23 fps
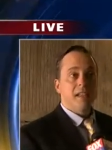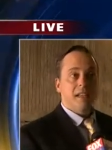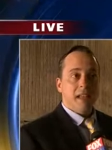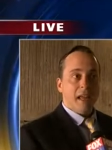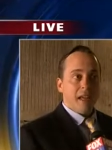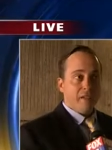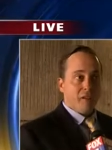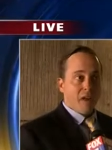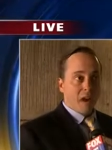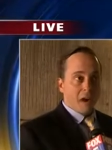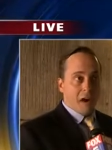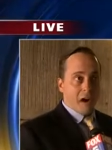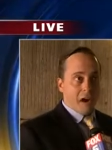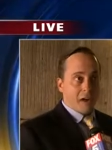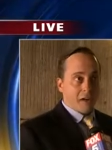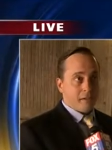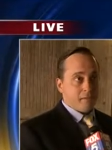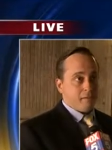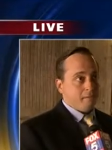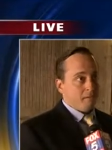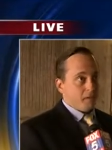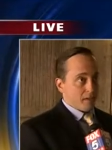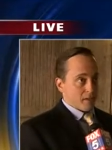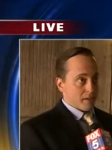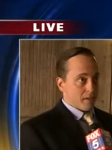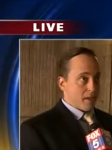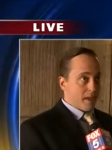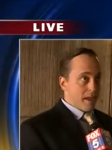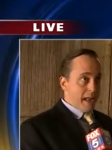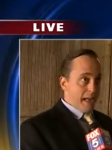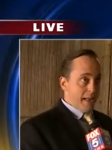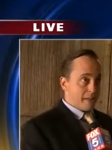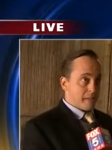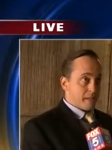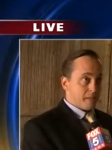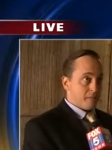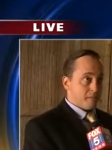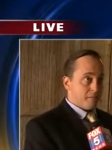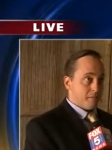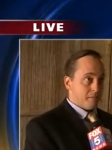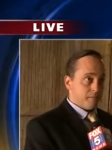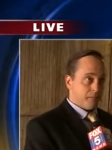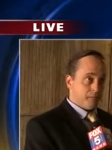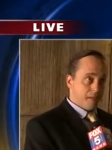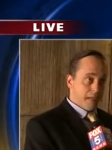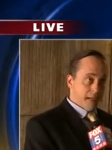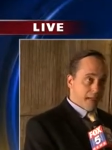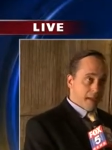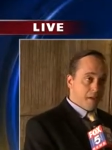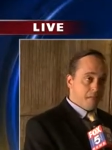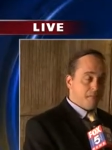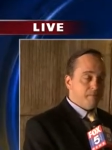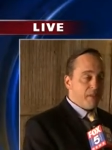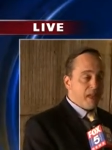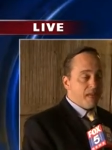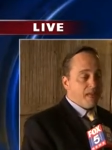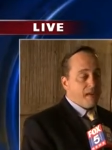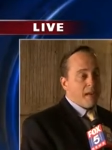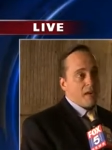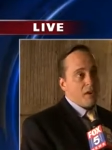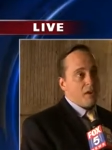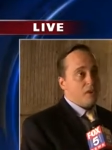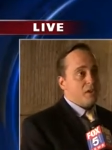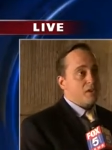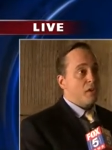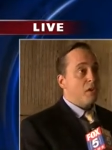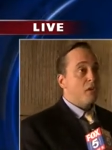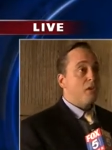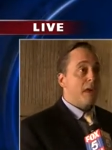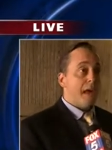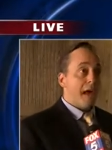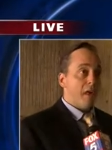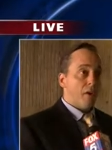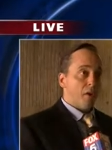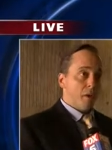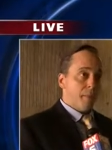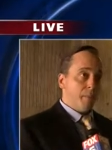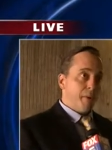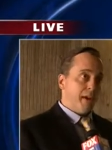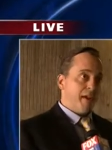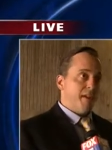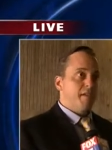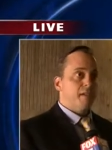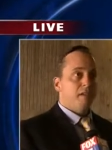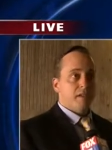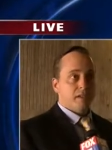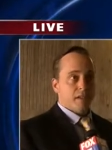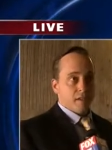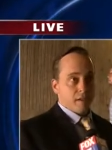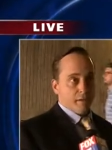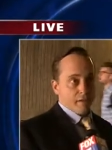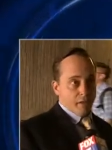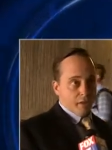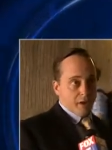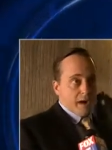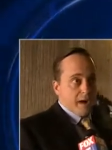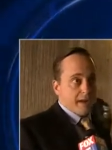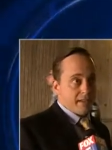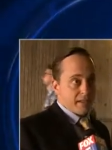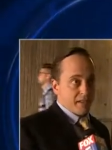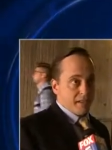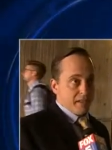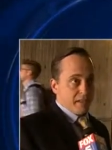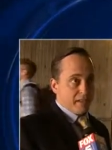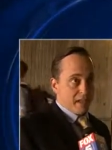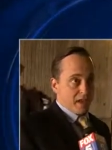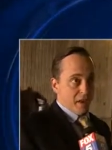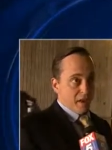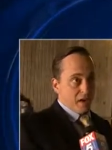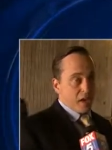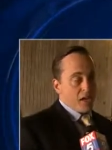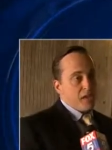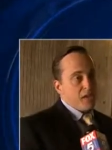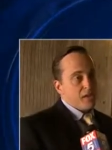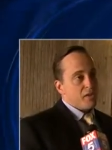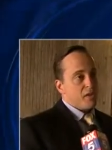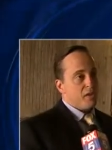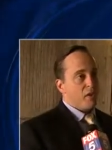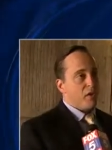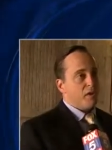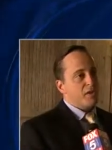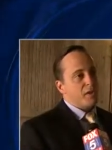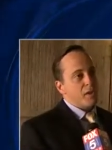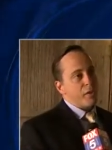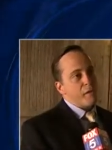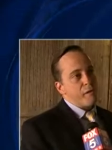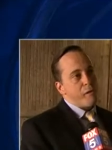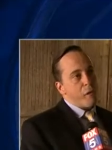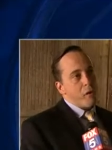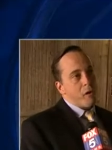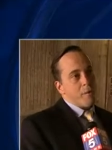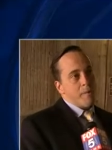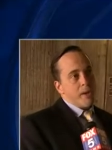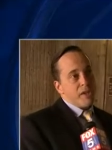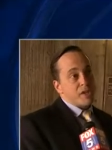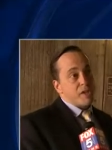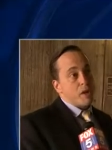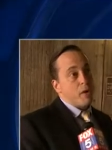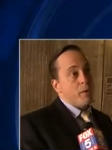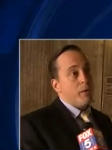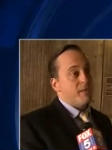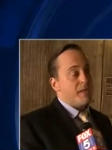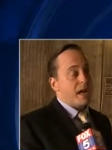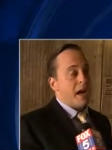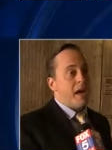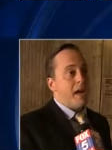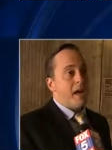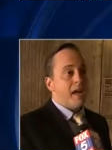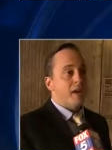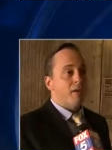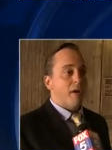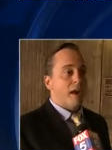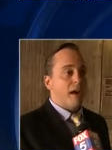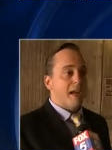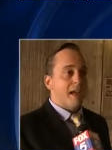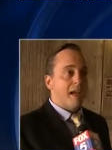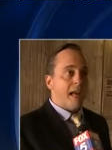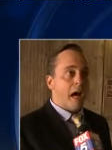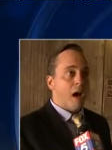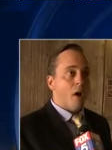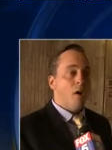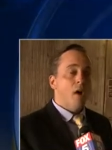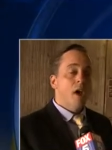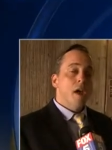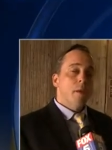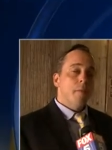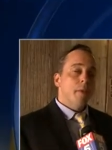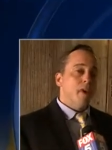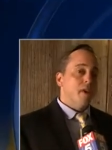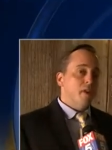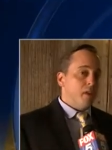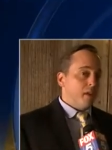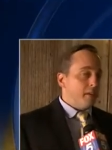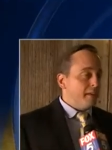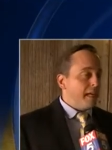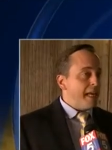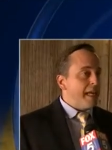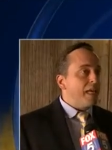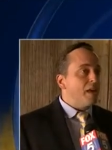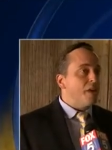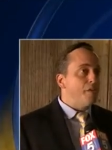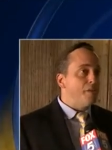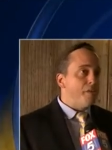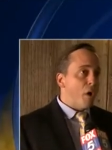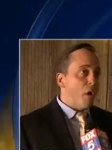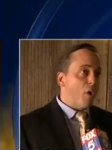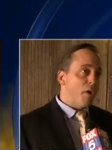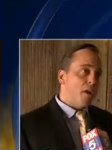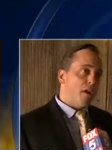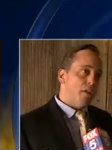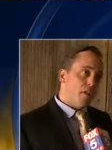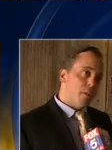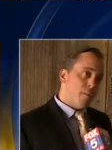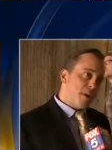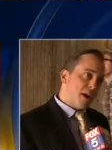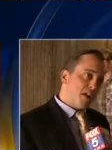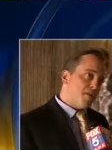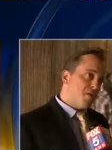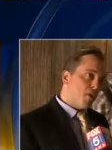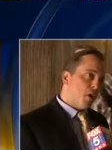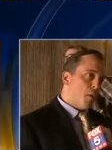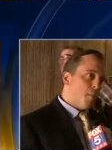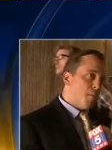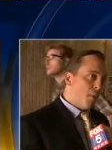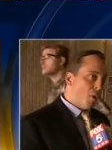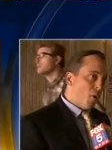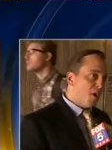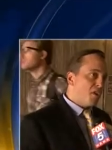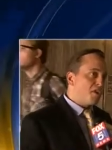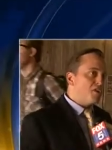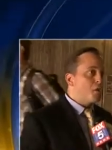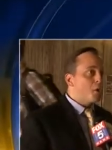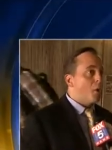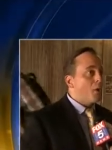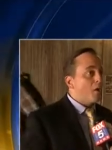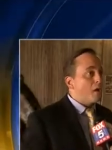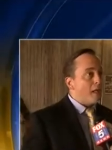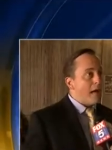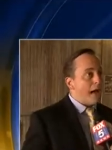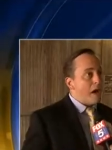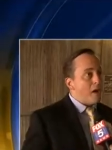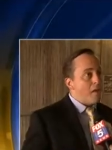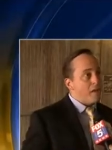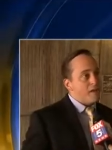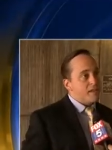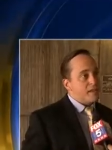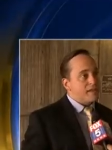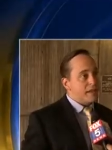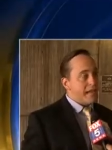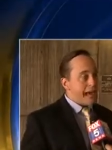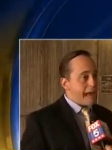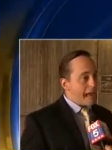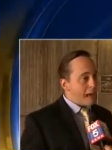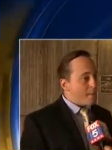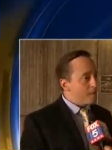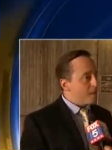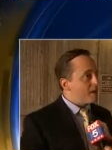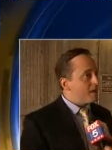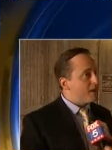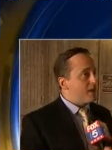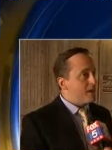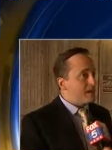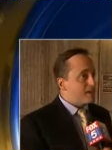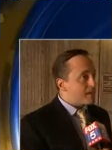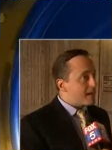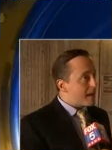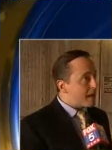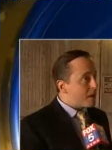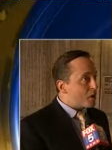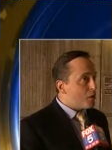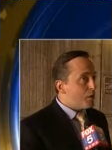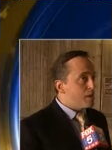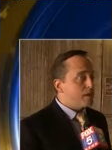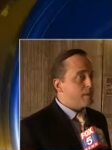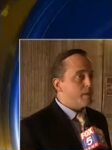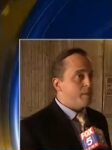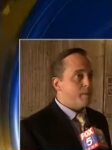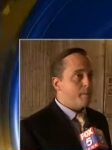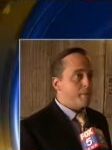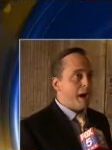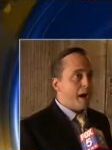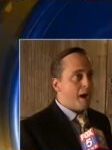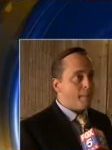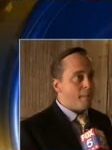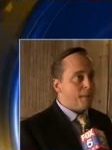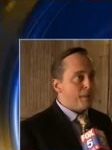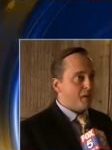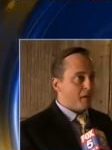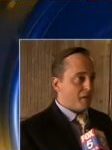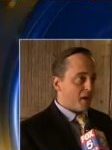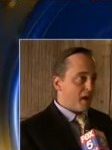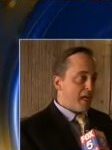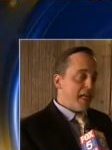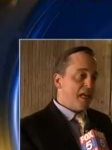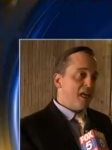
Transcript: Navy Yard, because of the Nats stadium, and also Gallery Place because of the Verizon Center. So those are the 4 Metro is eyeing right now, but it'll take a vote of the Metro Board to allow this to happen, and it's not going to be popular.